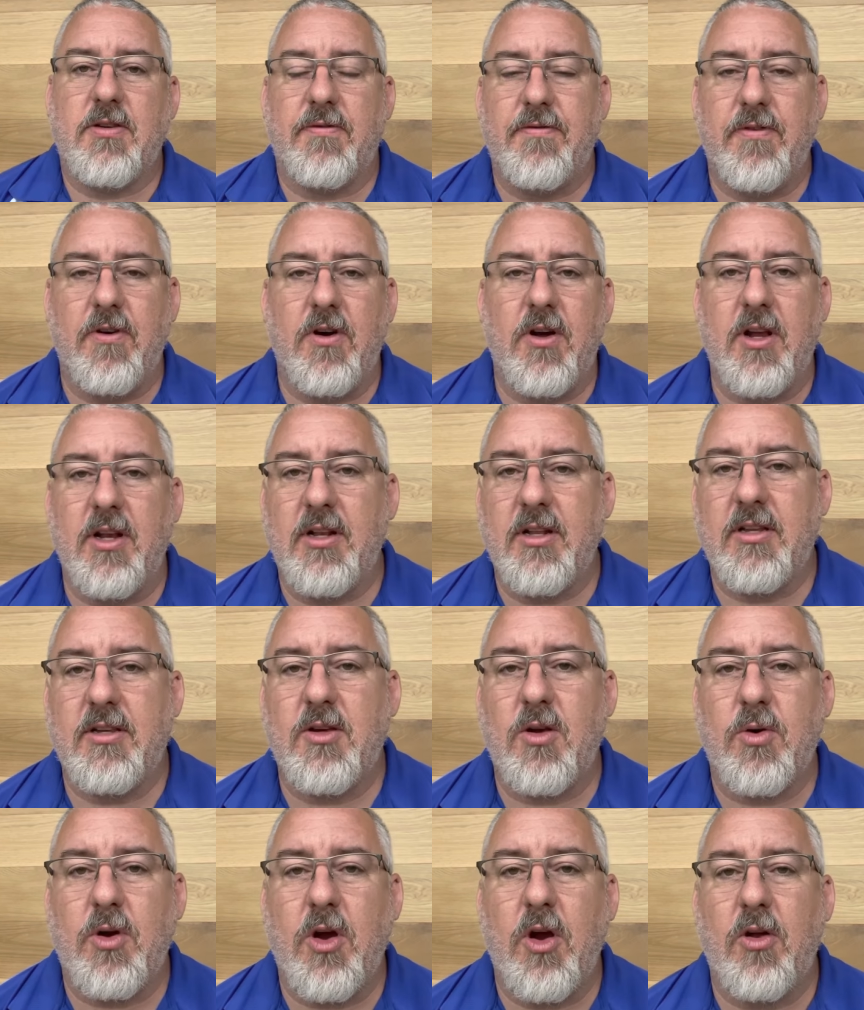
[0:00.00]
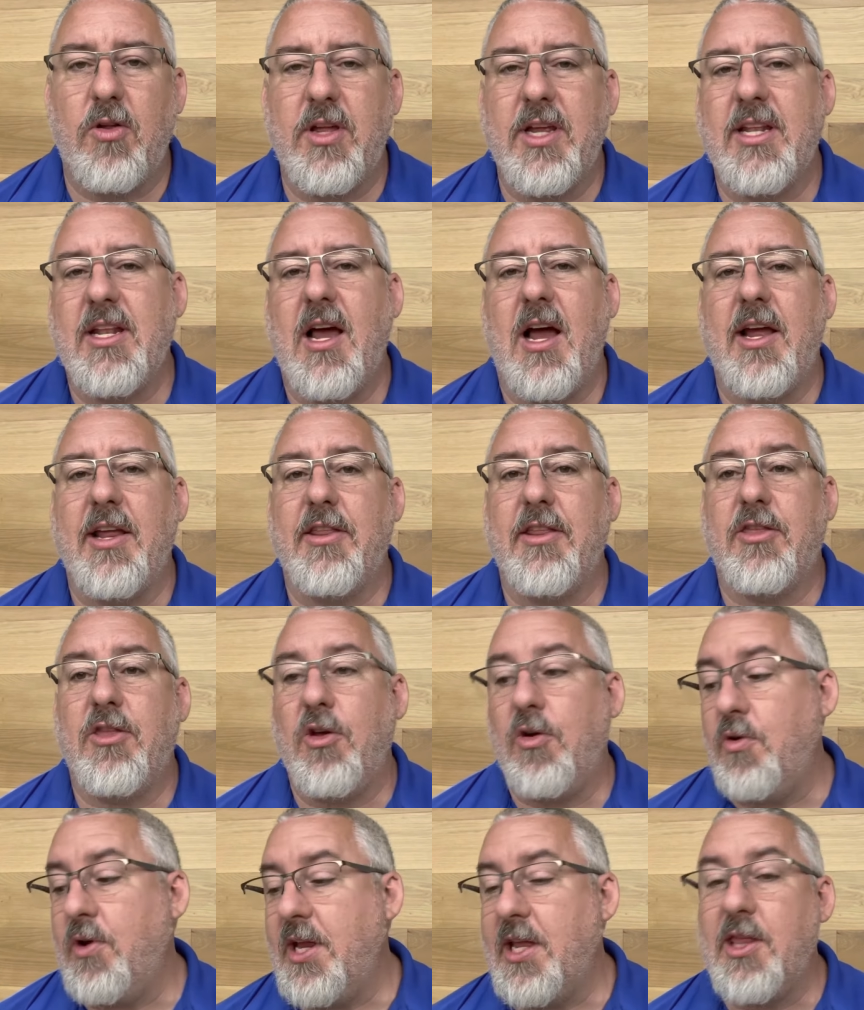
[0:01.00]
foot. So currently
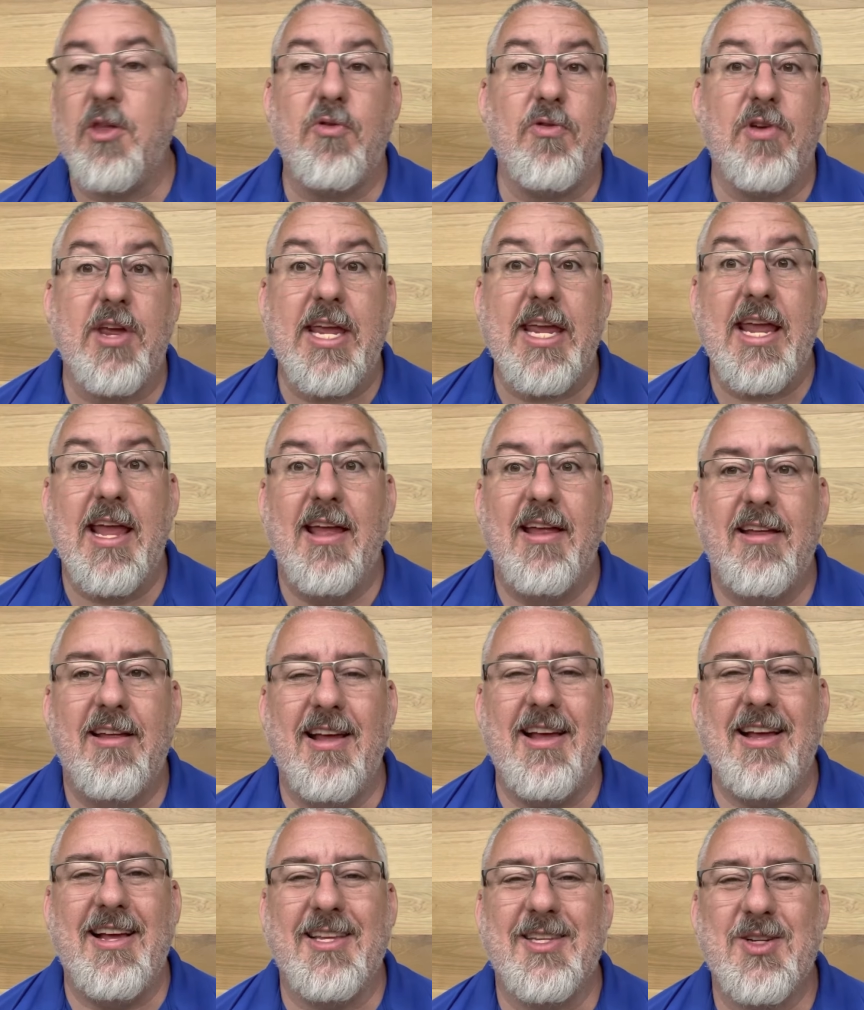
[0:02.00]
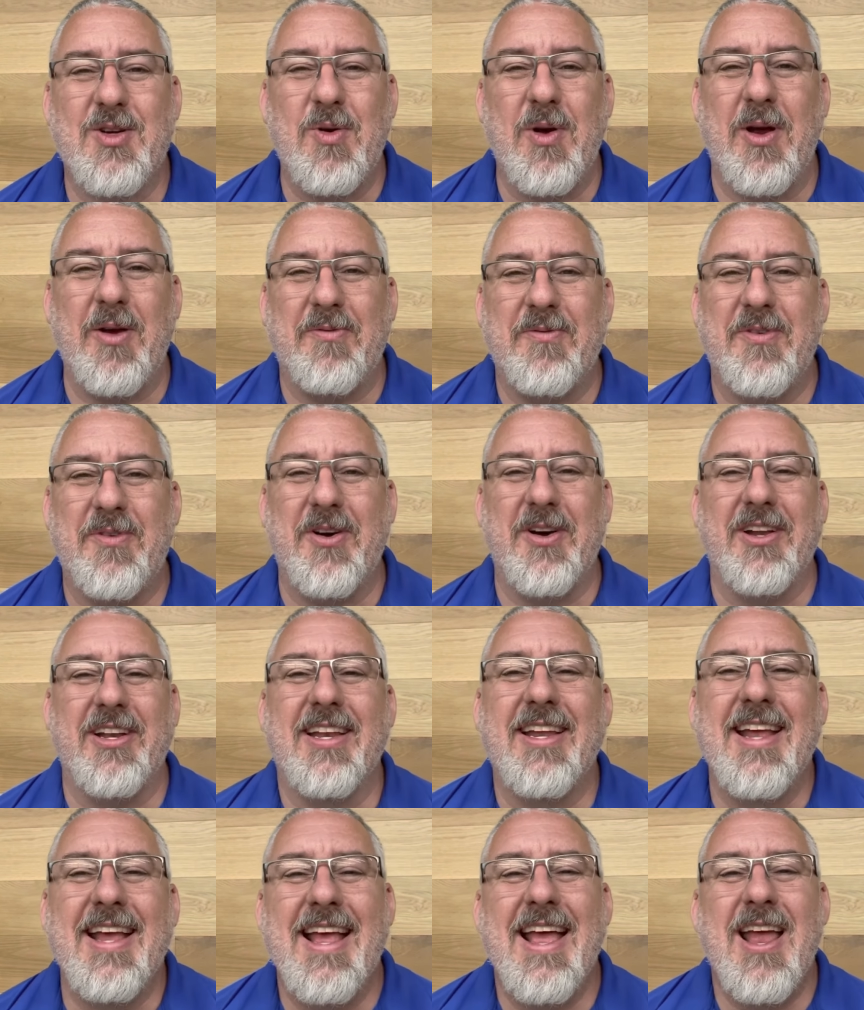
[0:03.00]
$9.33 a square foot
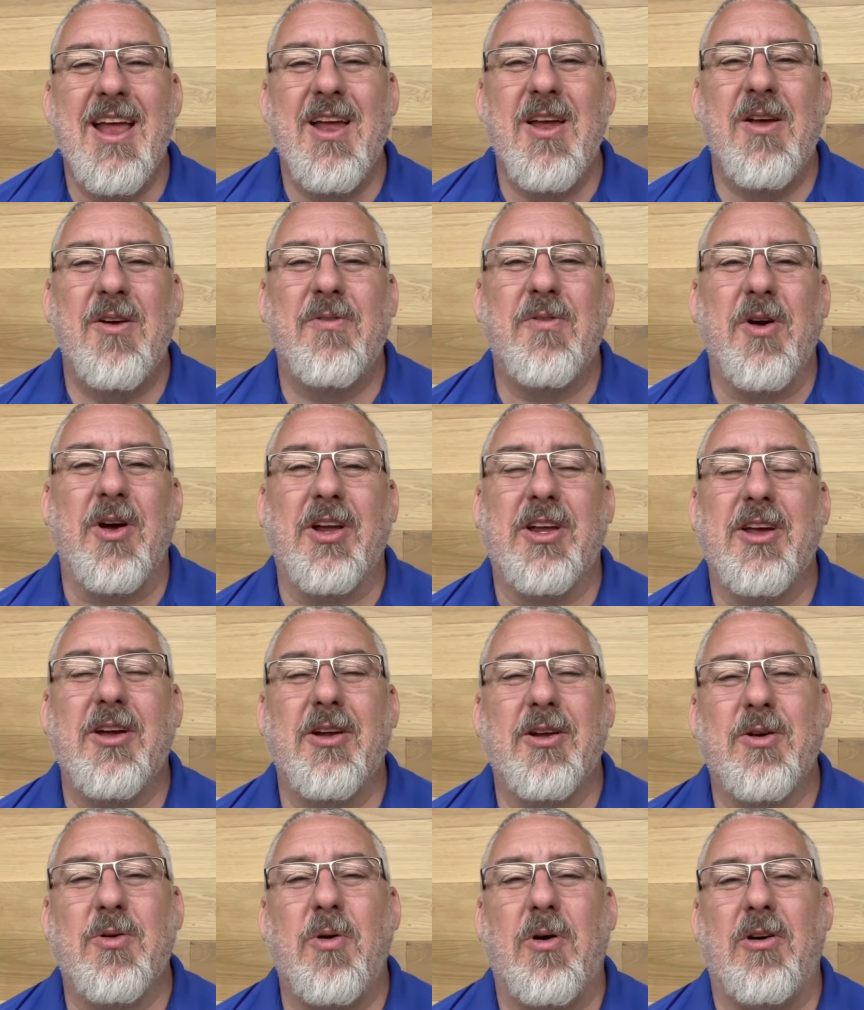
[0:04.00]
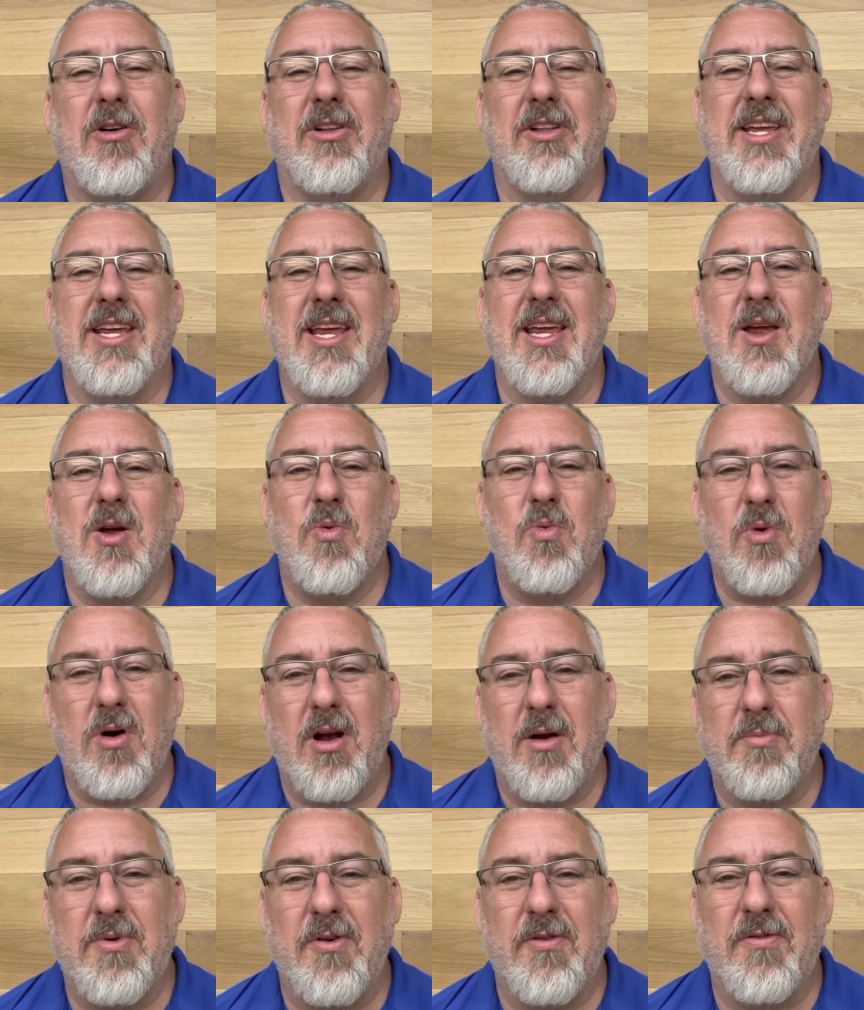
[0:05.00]
for a good quality
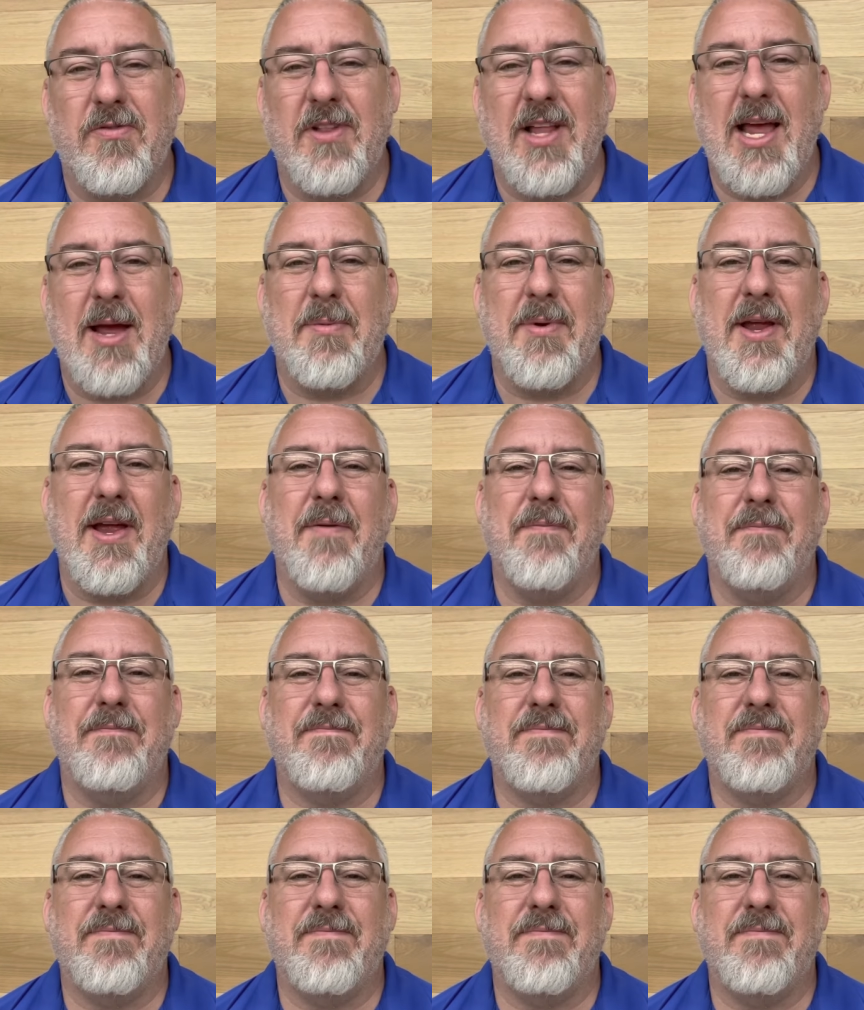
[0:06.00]
waterproof laminate.